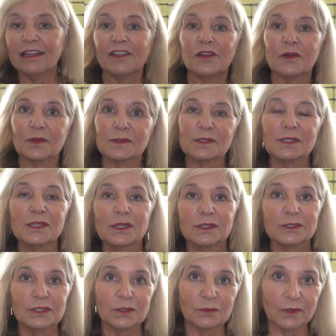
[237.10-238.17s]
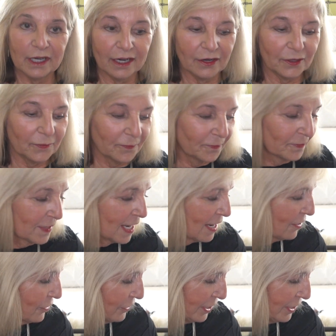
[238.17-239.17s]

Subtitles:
of those to wear, or